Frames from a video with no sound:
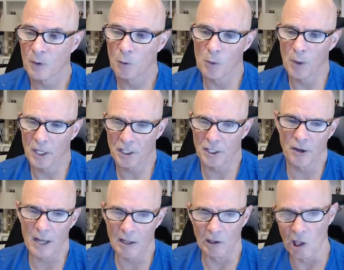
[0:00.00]
We want to
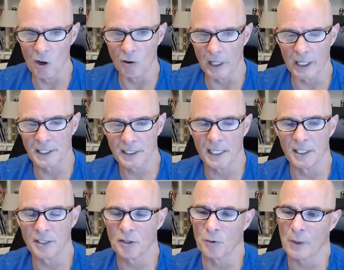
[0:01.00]
start out low, like I
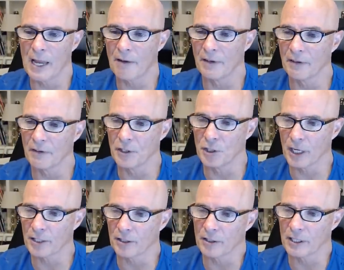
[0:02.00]
said, so that we have enough
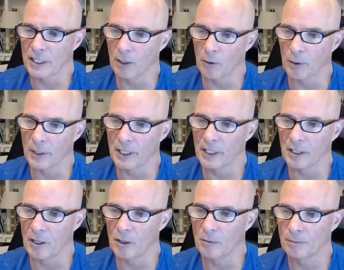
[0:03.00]
injector to get where we need to
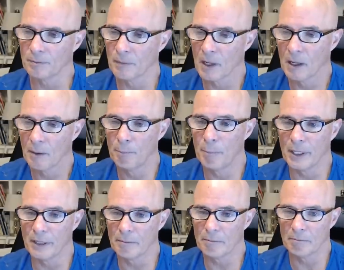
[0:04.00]
go.
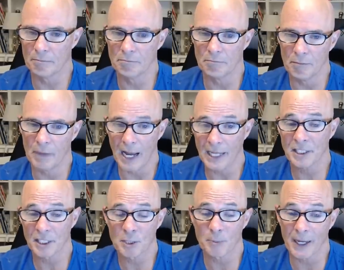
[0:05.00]
But I
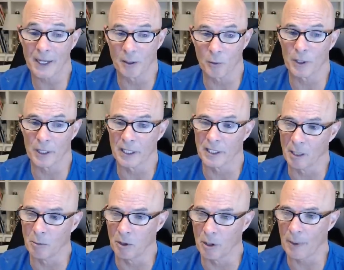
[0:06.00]
suspect that we're going to
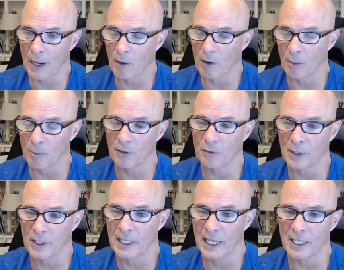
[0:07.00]
double the power output if
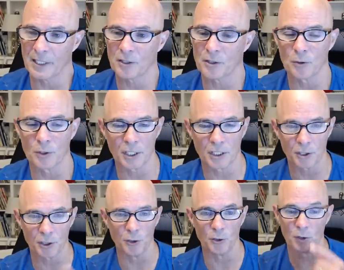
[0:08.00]
we get it so that it's
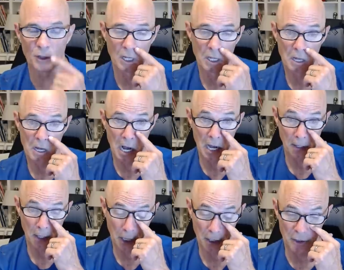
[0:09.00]
tuned on
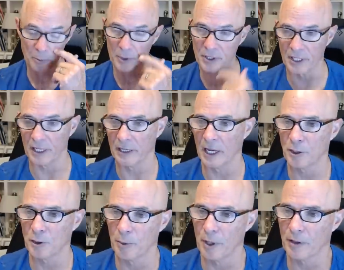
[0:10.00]
100%
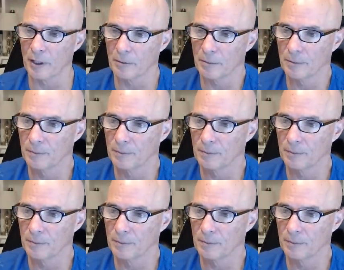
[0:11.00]
nitromethane.